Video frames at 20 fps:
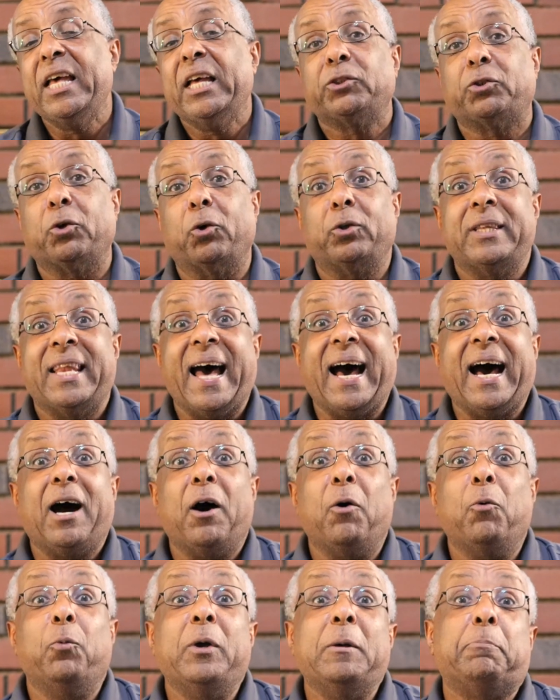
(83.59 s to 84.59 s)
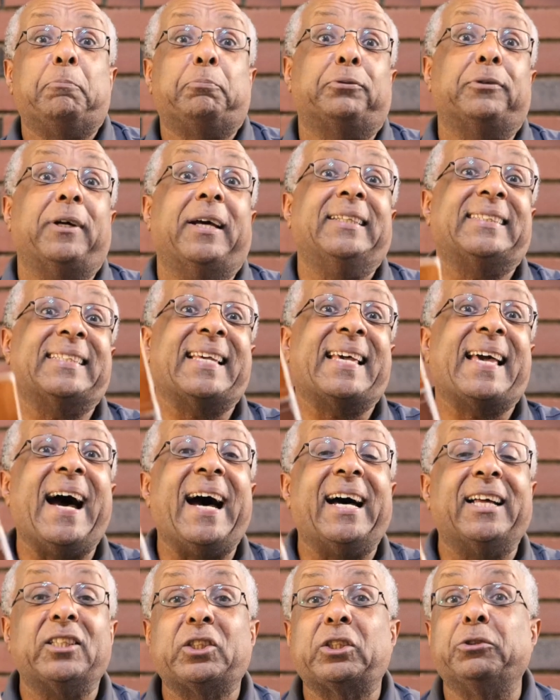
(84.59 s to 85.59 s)
So now we praise
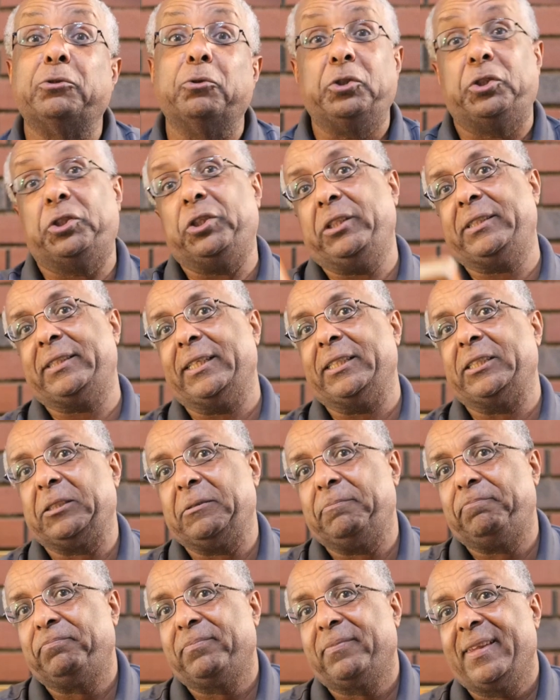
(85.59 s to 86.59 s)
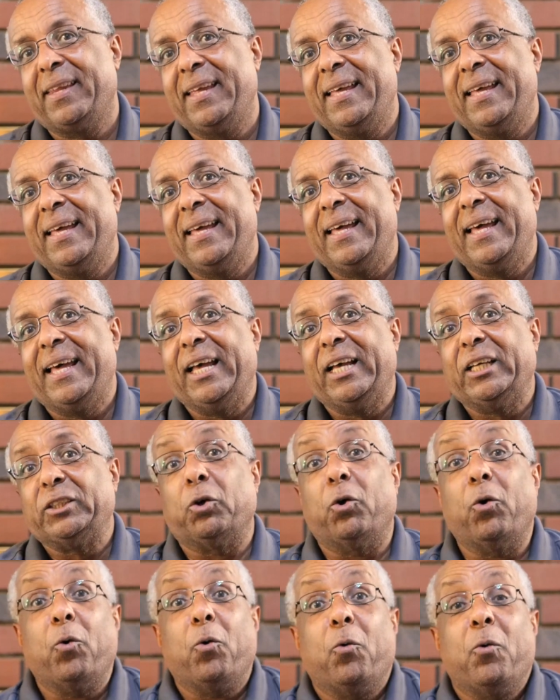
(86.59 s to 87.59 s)
God through Jesus.
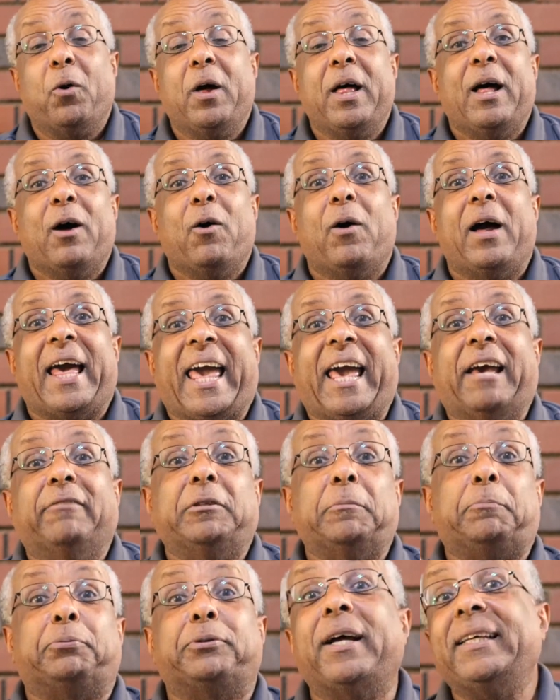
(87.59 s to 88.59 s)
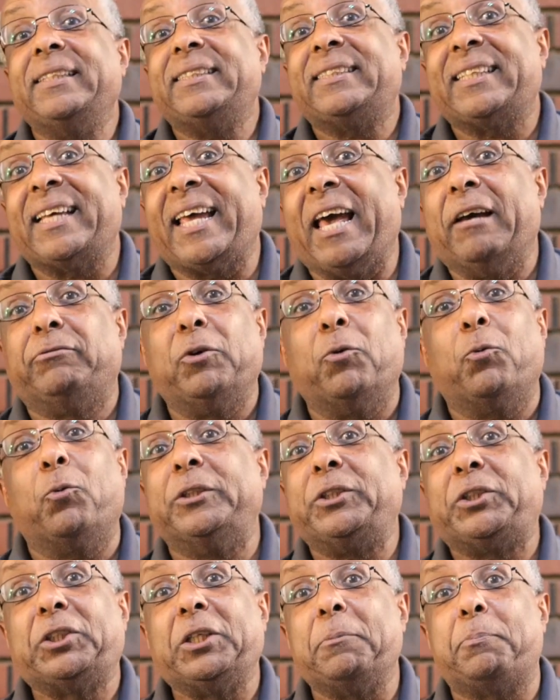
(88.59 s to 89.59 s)
So every praise, every
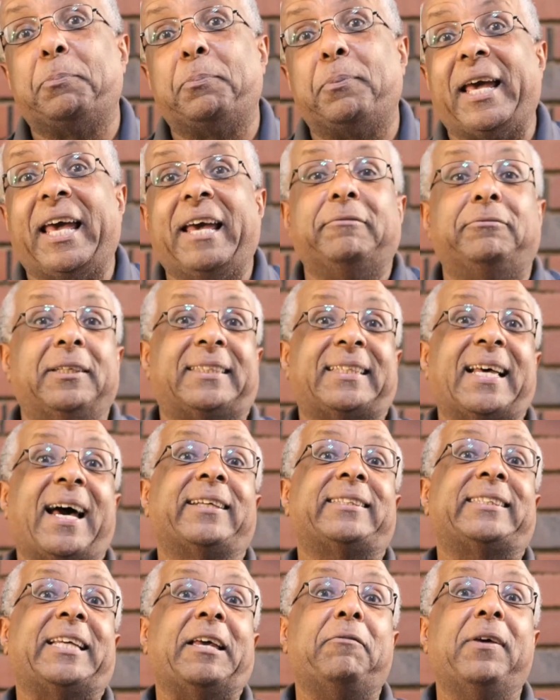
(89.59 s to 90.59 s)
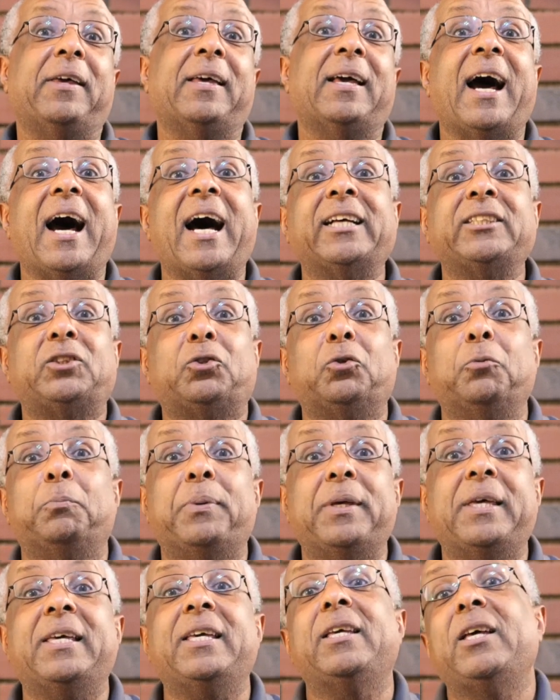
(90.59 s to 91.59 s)
worship, every thanksgiving has to
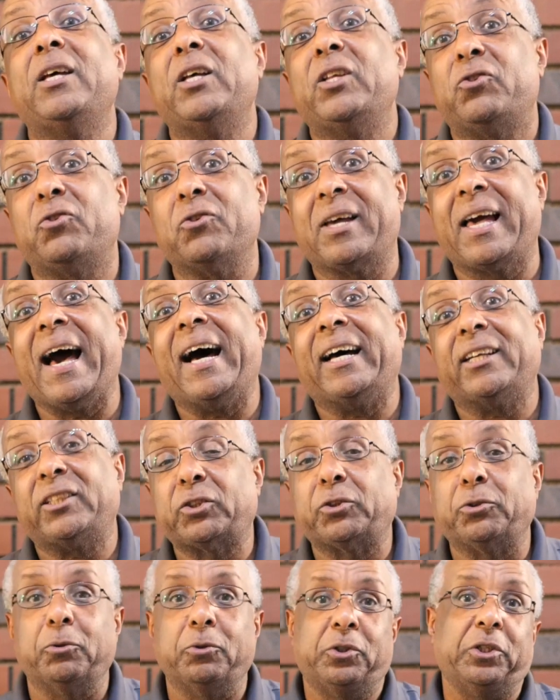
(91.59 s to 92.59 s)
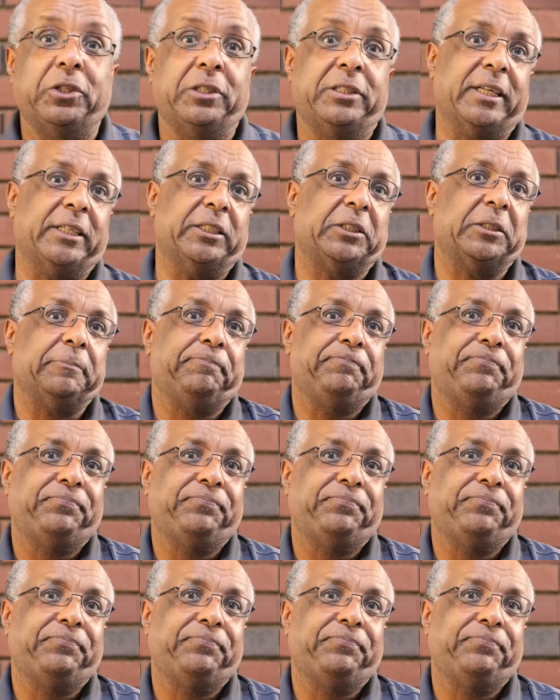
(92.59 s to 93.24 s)
be to God through Jesus.